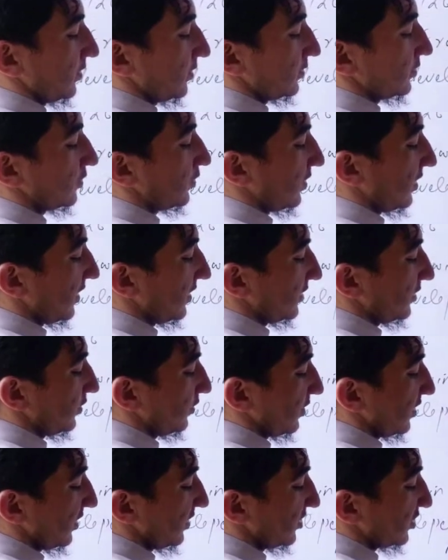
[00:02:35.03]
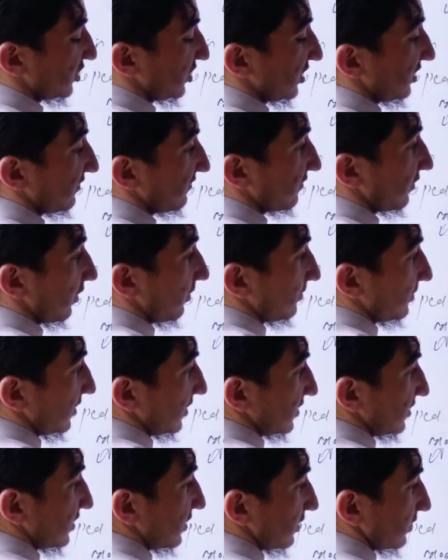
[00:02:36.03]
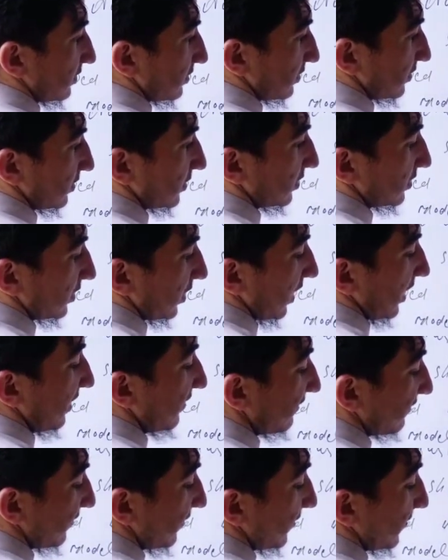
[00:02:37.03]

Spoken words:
So as you can see from this graph,